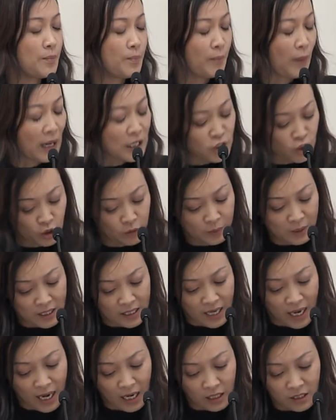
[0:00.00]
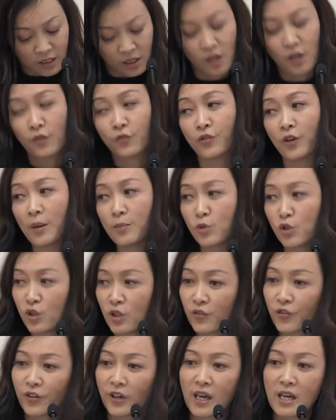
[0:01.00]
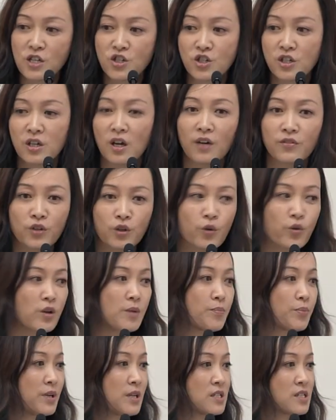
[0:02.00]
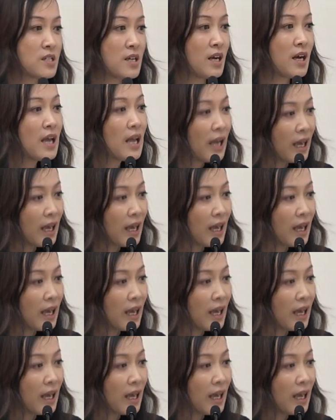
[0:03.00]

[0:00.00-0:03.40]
much to be gained from unification of the Korean Peninsula,